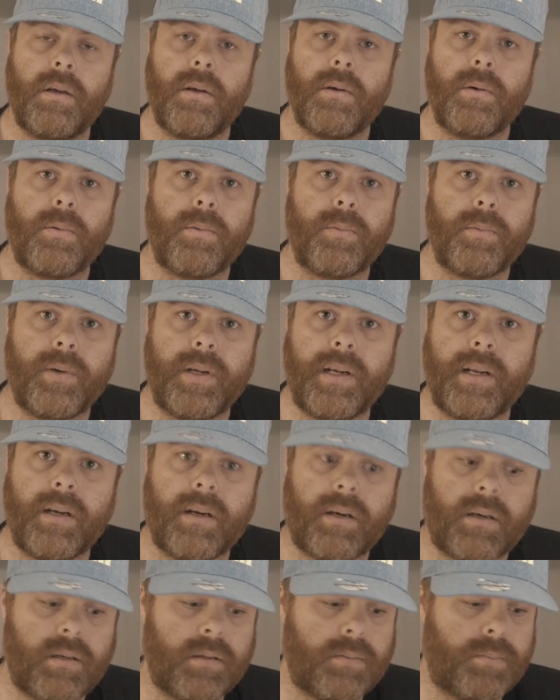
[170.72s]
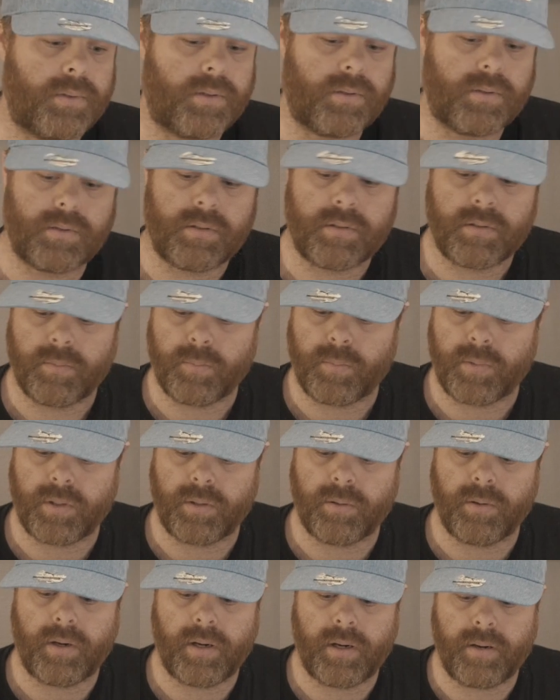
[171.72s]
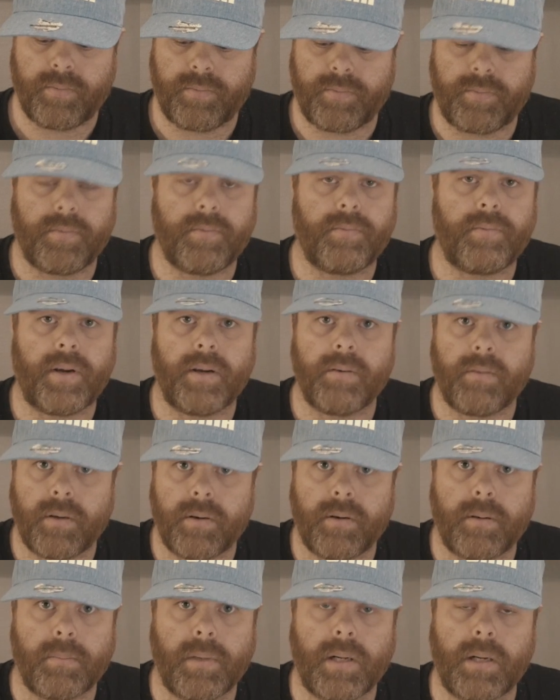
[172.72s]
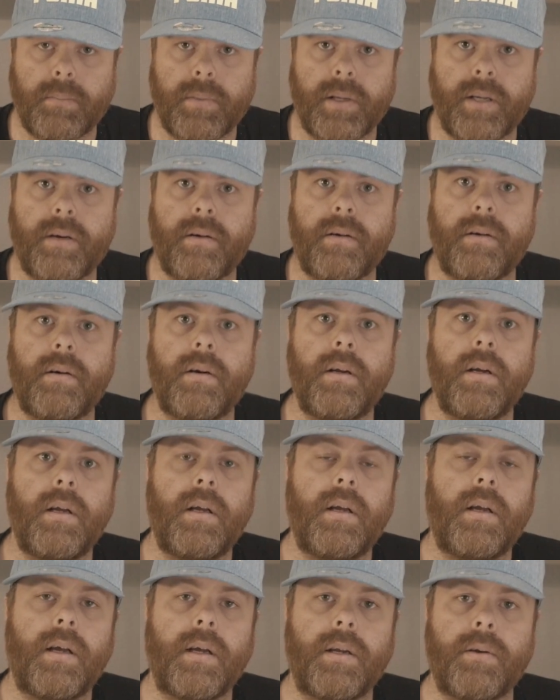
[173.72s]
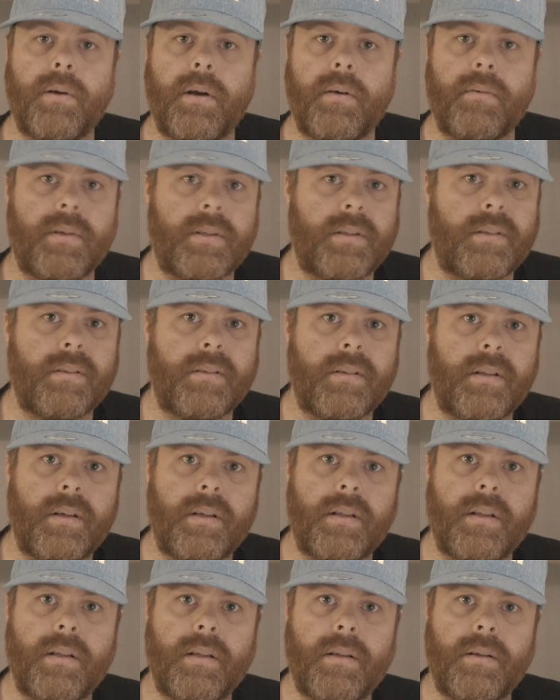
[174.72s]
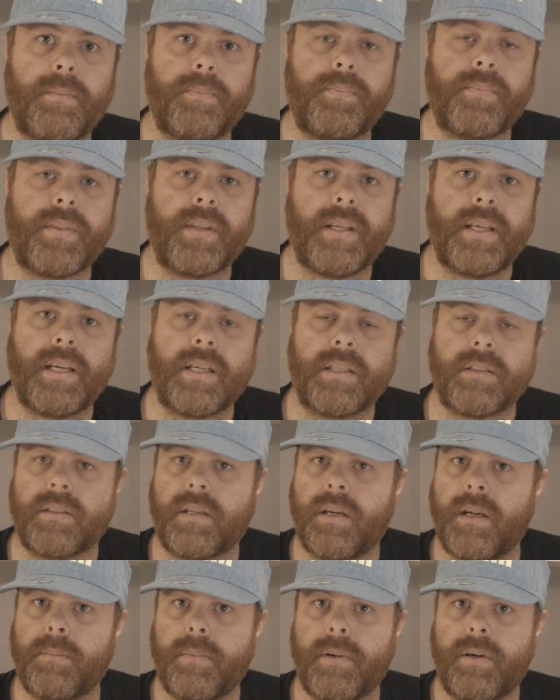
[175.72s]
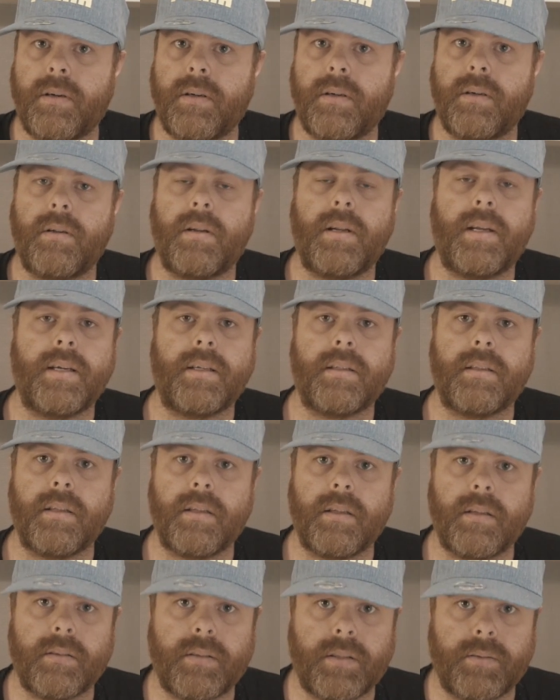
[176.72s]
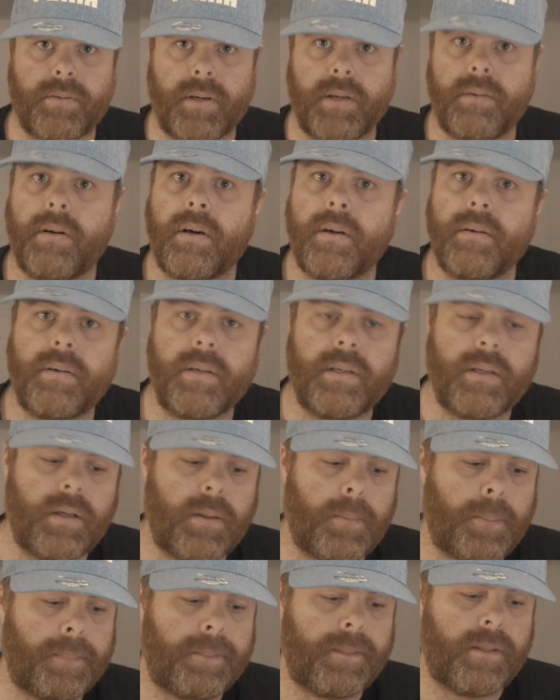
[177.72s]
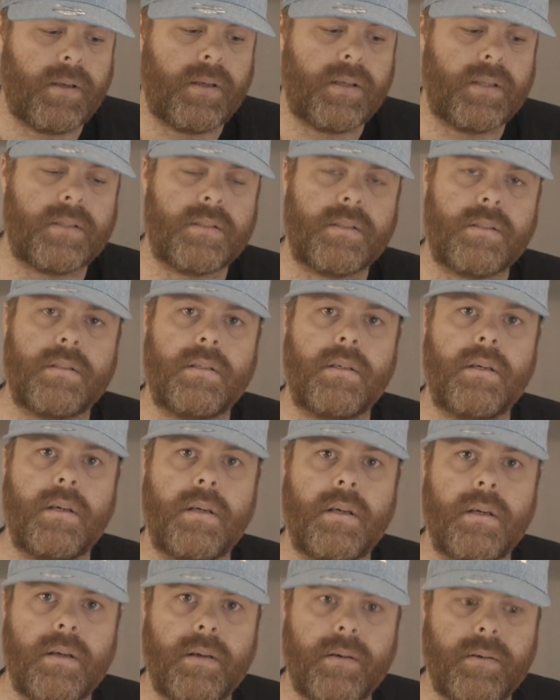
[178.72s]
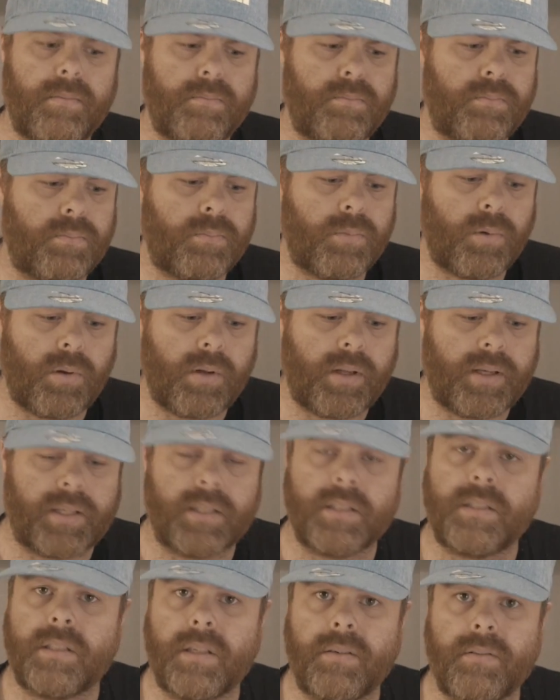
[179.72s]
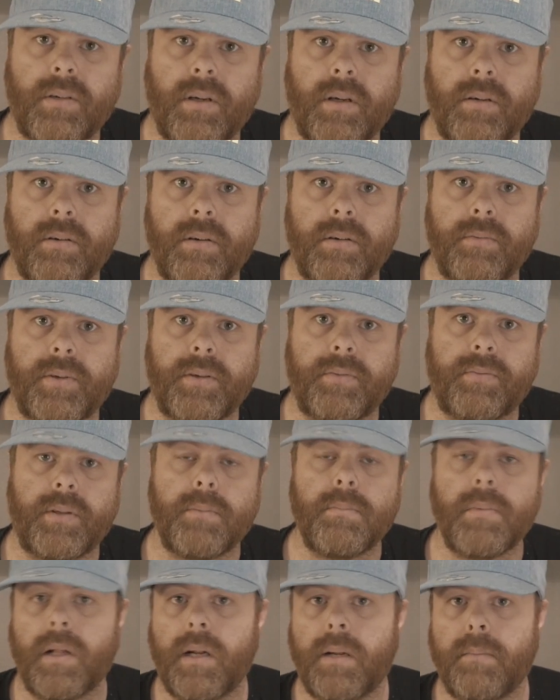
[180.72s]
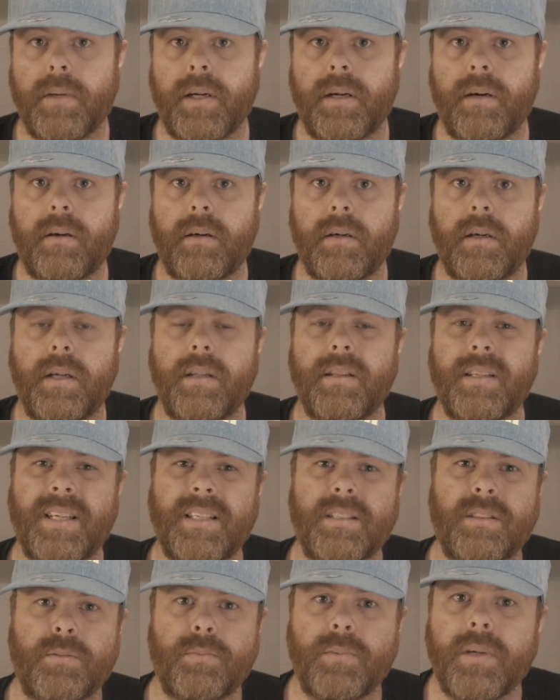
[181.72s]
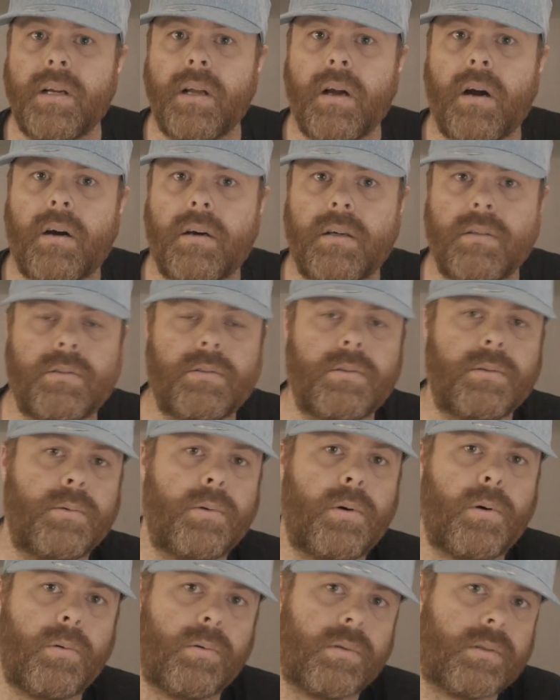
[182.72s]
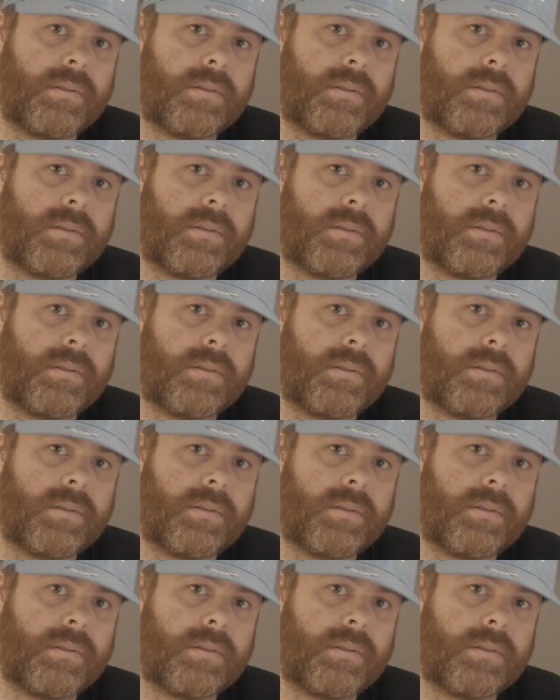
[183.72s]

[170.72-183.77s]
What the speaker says: really hard, because when you have 500 millimeter and you have a DX camera like the D500, it's more like a 750 millimeter, and that's really hard to hold